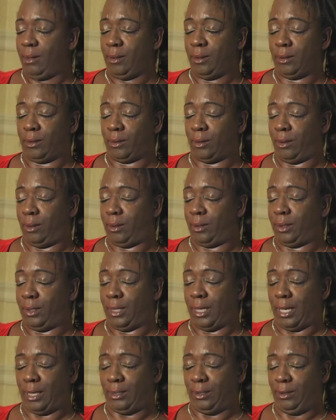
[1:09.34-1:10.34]
as soon as
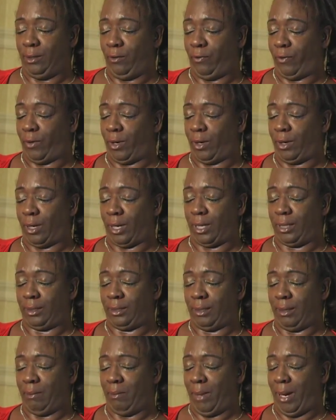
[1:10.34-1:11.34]
she answered the phone, I
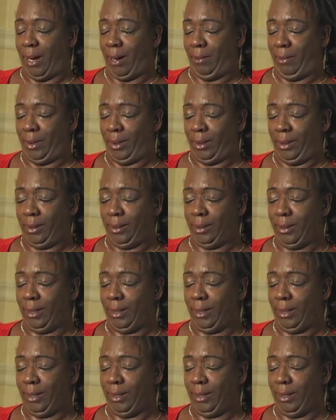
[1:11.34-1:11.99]
said, "Mama,